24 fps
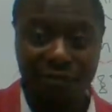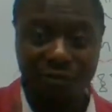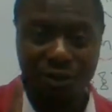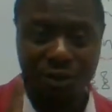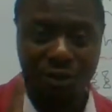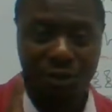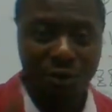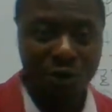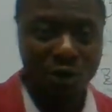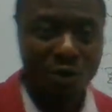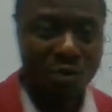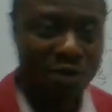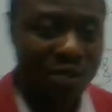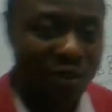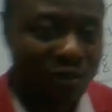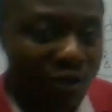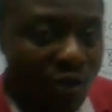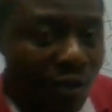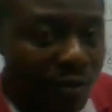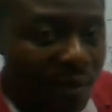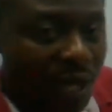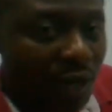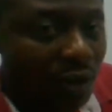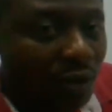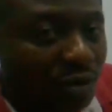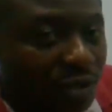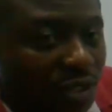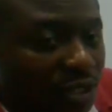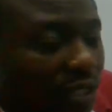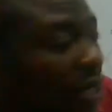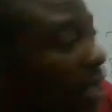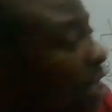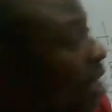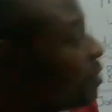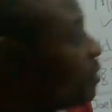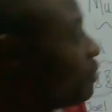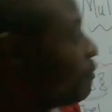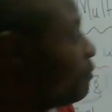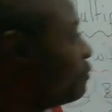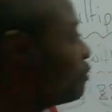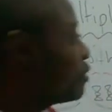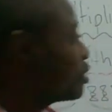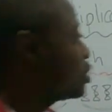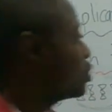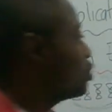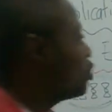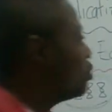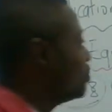2 groups of tomatoes. The first group